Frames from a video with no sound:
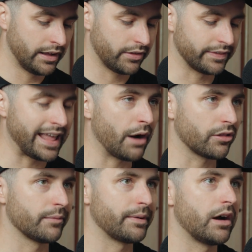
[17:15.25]
So now
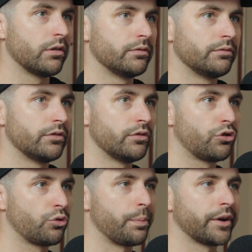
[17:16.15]
it's about
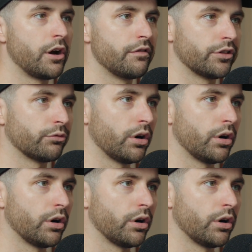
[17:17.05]
swapping over the